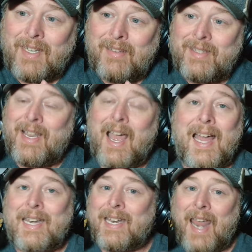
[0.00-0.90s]
not
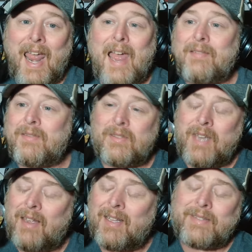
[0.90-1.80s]

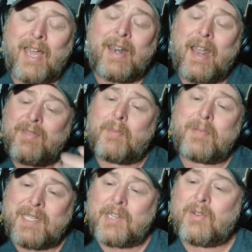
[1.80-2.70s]
have the
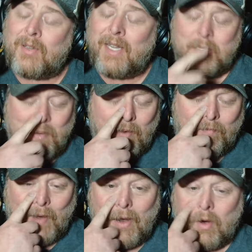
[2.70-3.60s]
potential to at least be a
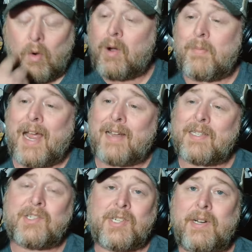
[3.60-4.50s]
fair quarterback
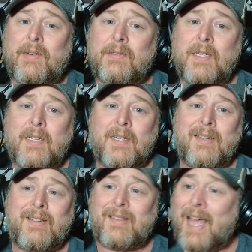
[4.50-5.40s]
this year.
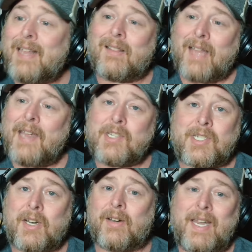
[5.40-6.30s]
Like last
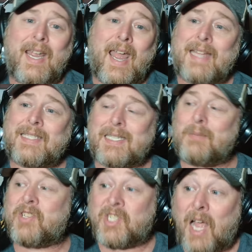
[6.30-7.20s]
year, he had
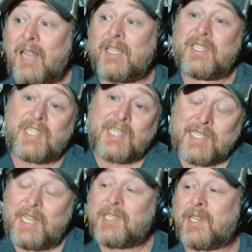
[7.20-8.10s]
some solid
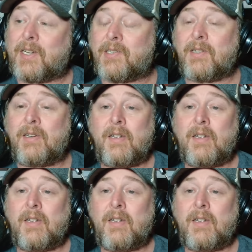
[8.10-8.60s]
statistics.